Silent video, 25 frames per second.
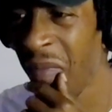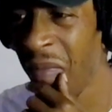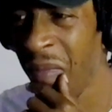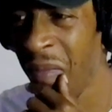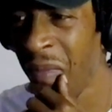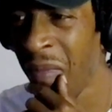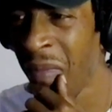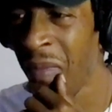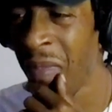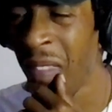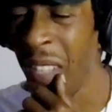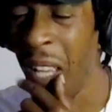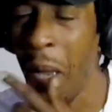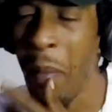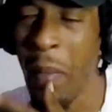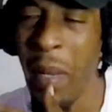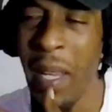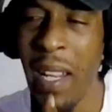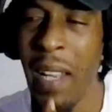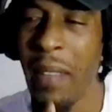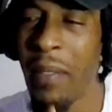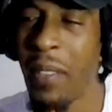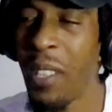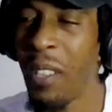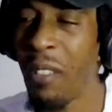you know. I
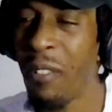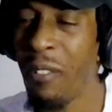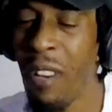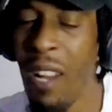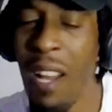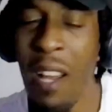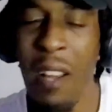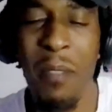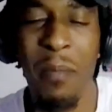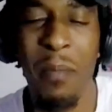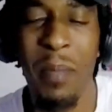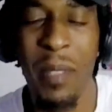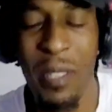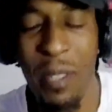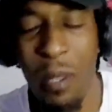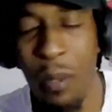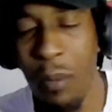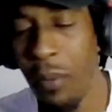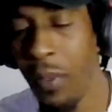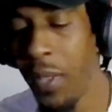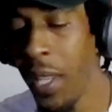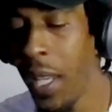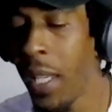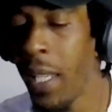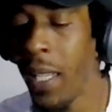might have the crown, but
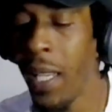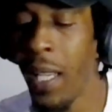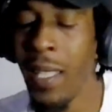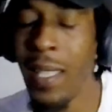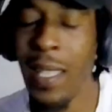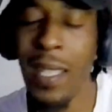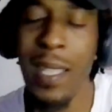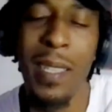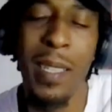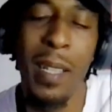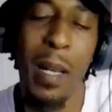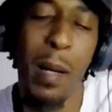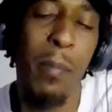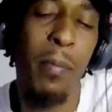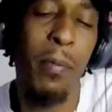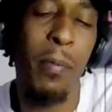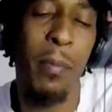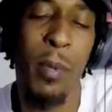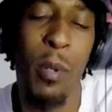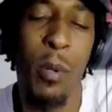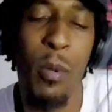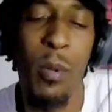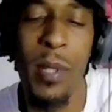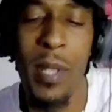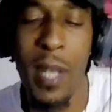don't think I didn't come
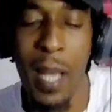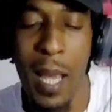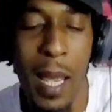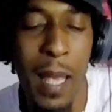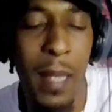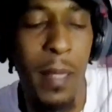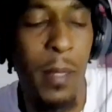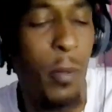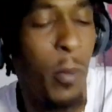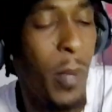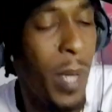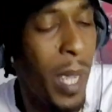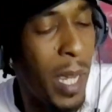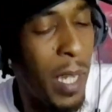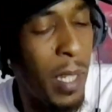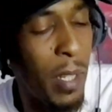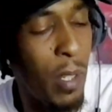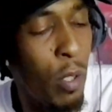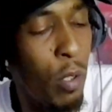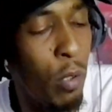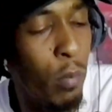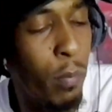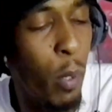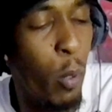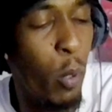from those times where I
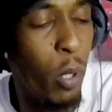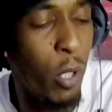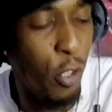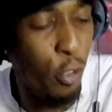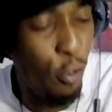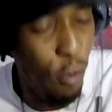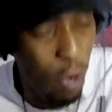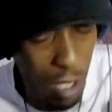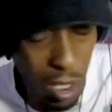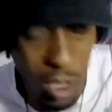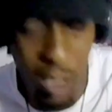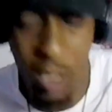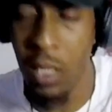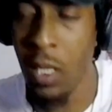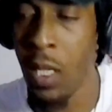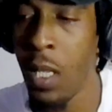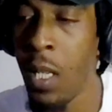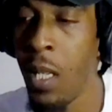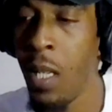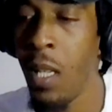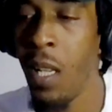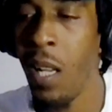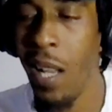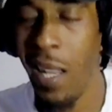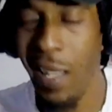know about the struggle.
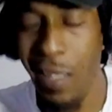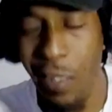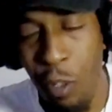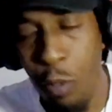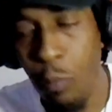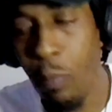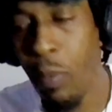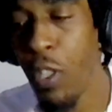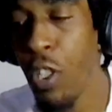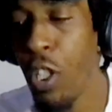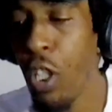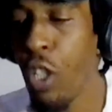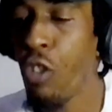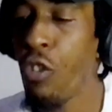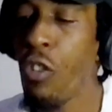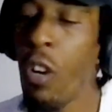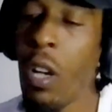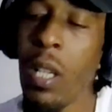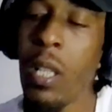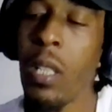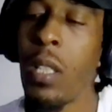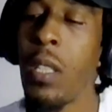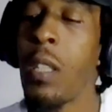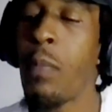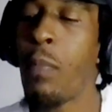I know but the
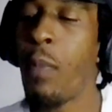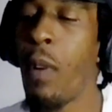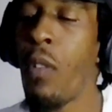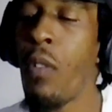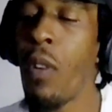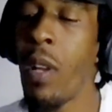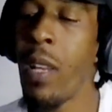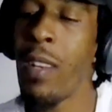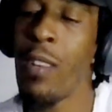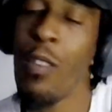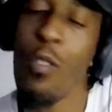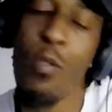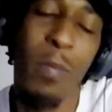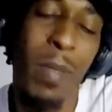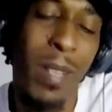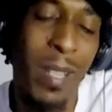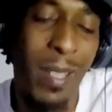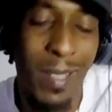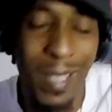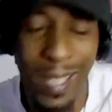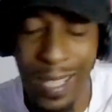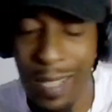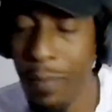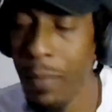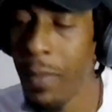struggles, bro. I know
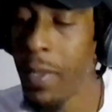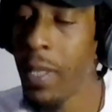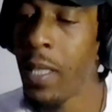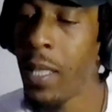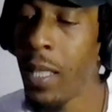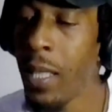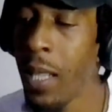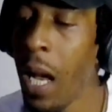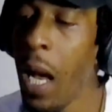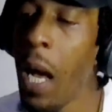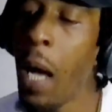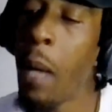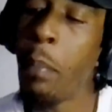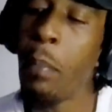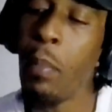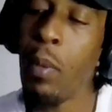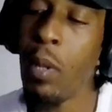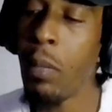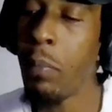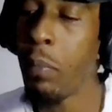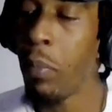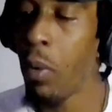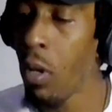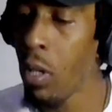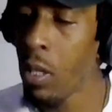but sleeping in the
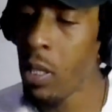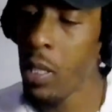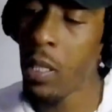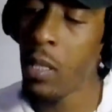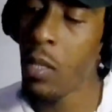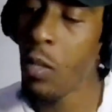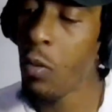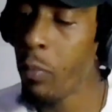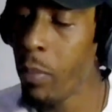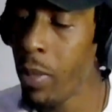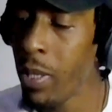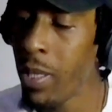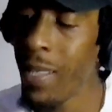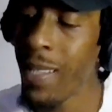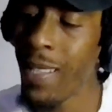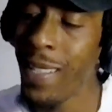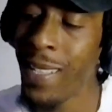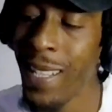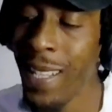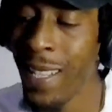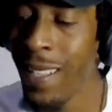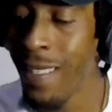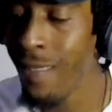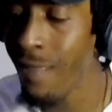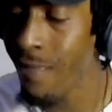cardboard but box. I know but
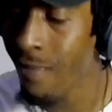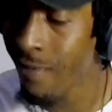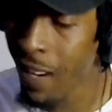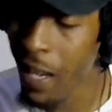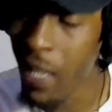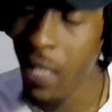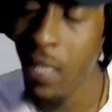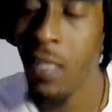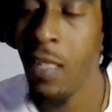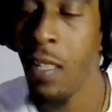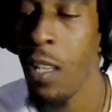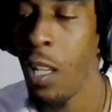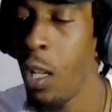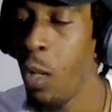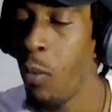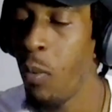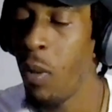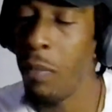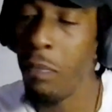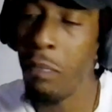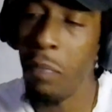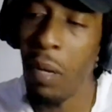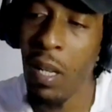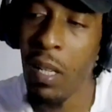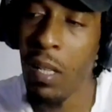just eating rice
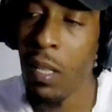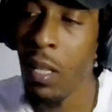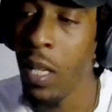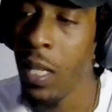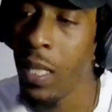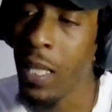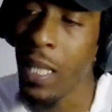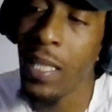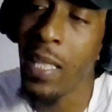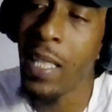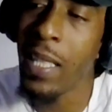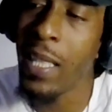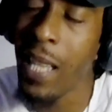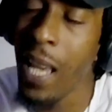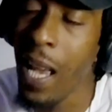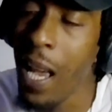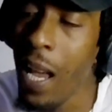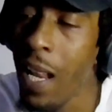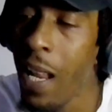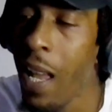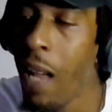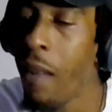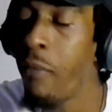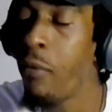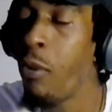with butter. Cause you
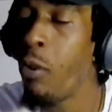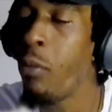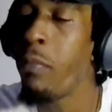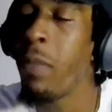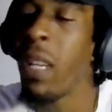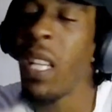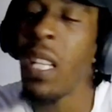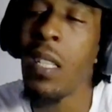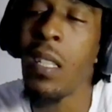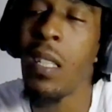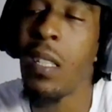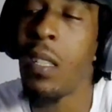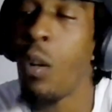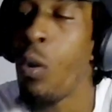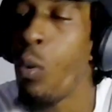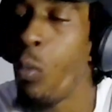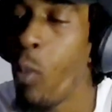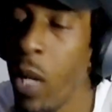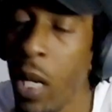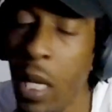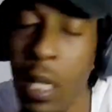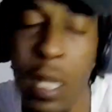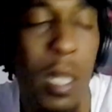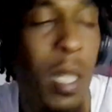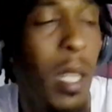can't have no meat to go
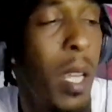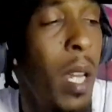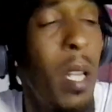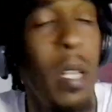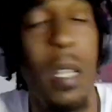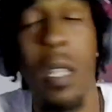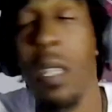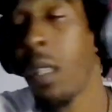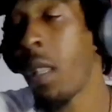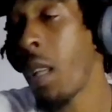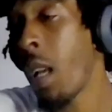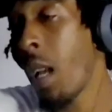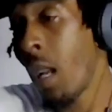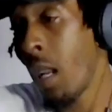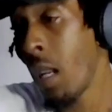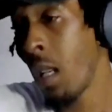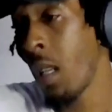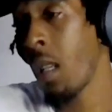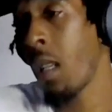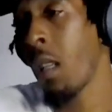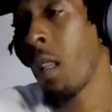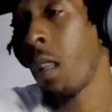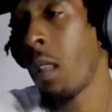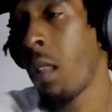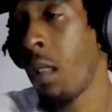with it. You understand?
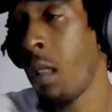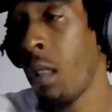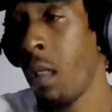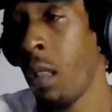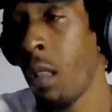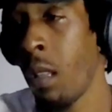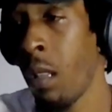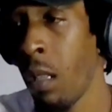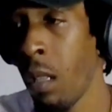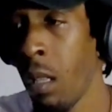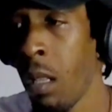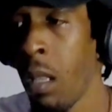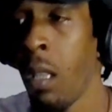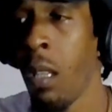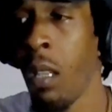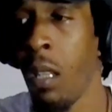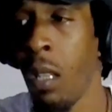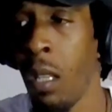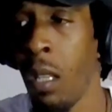At the dollar